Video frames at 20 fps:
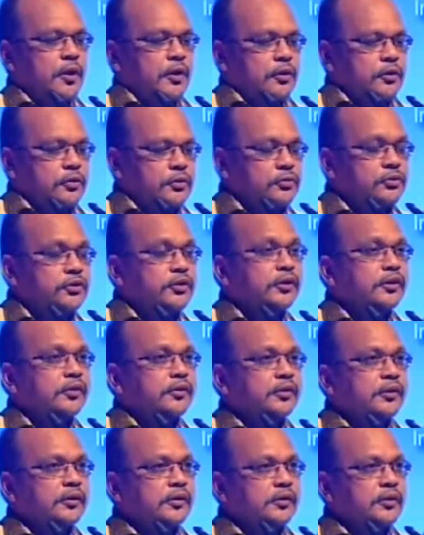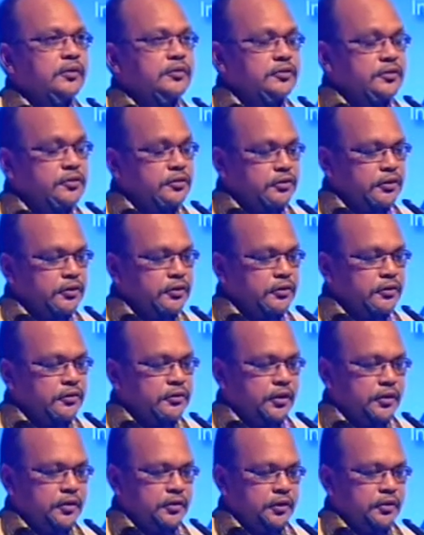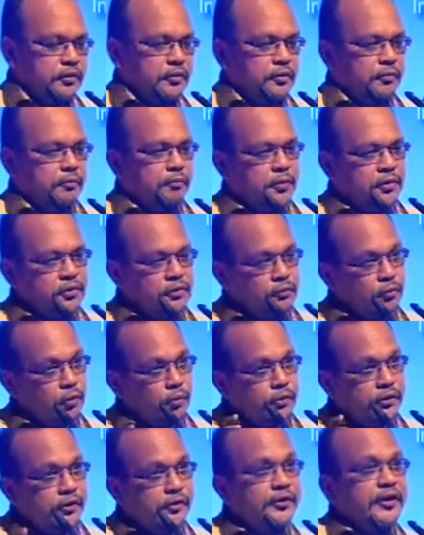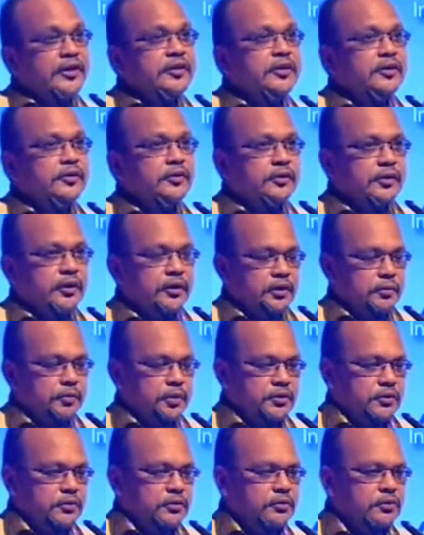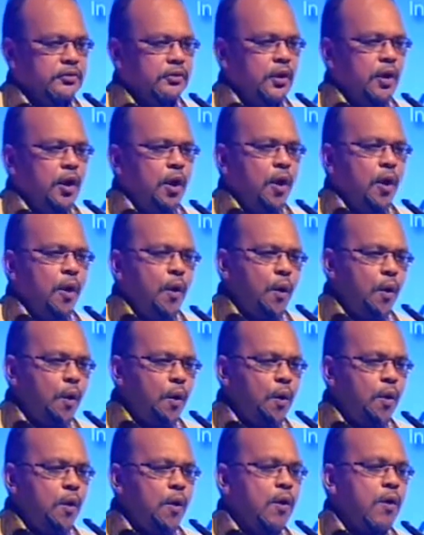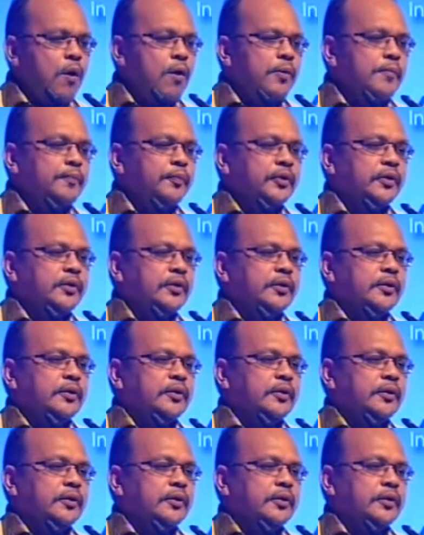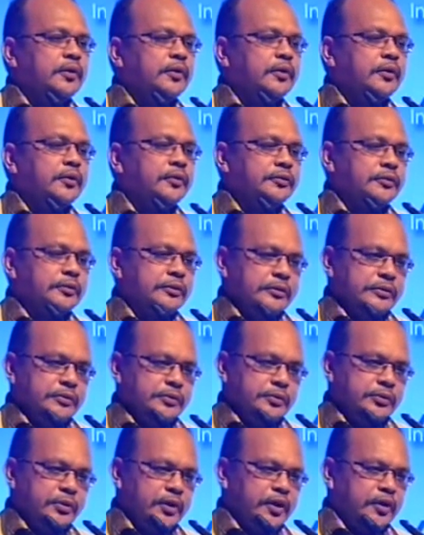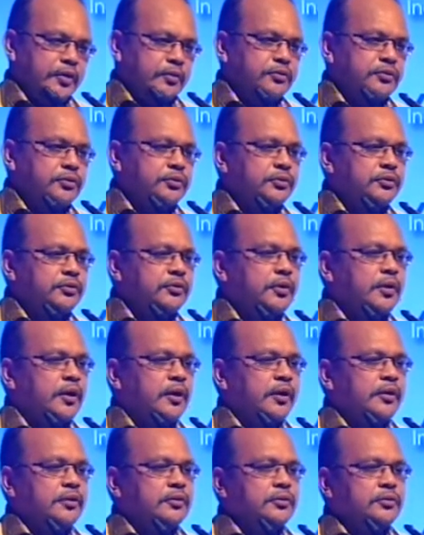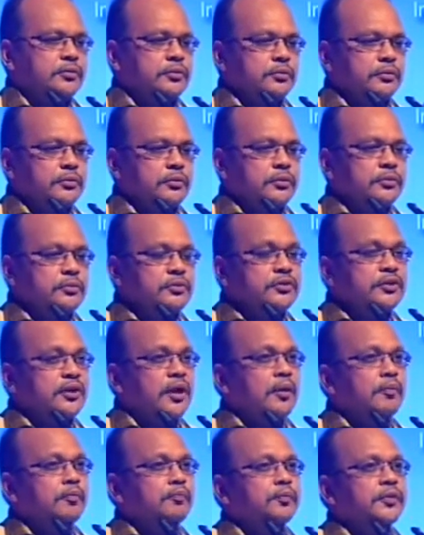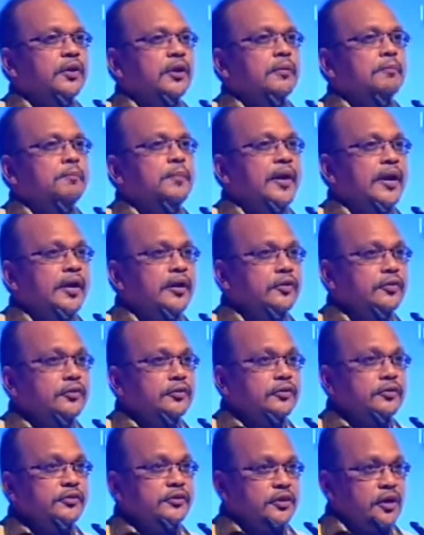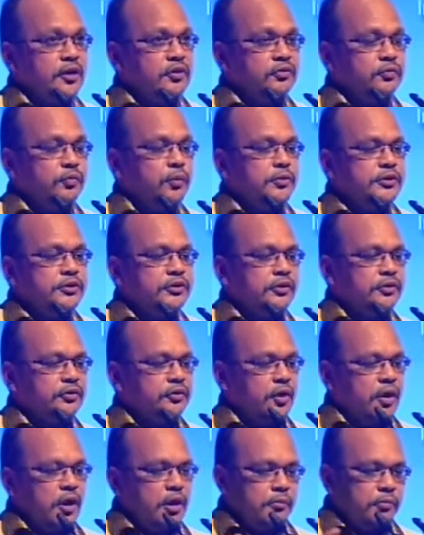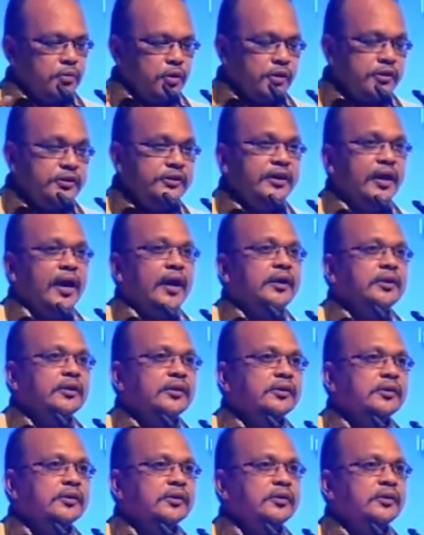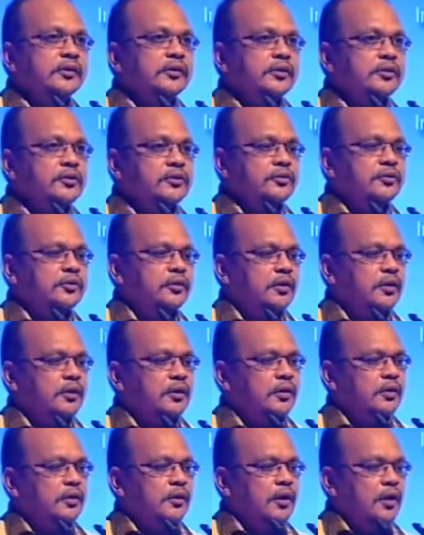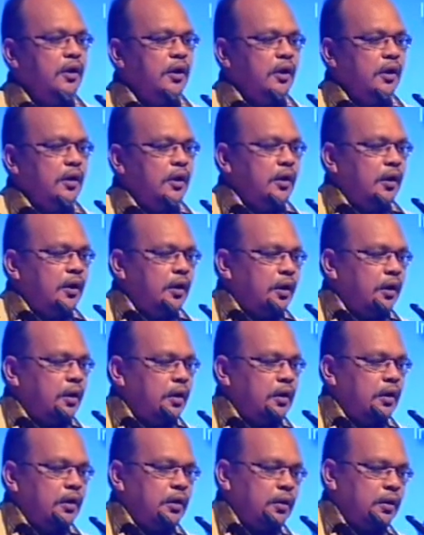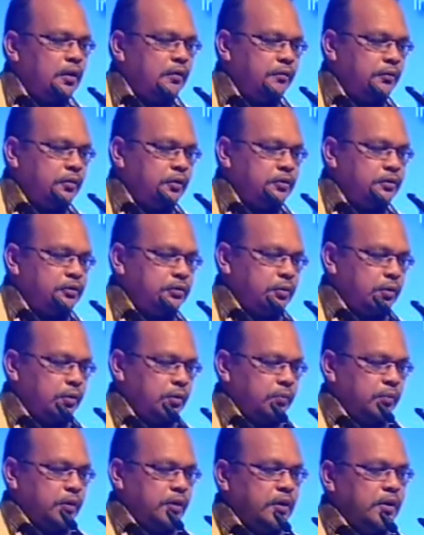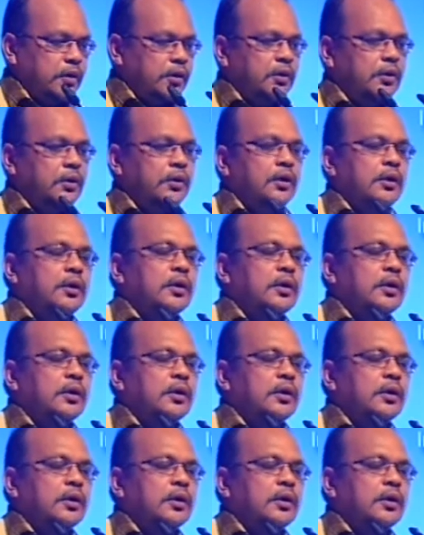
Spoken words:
using the existing technique based from the radiant images, or you can also try to do some band transformations. Because the idea here is, of course, we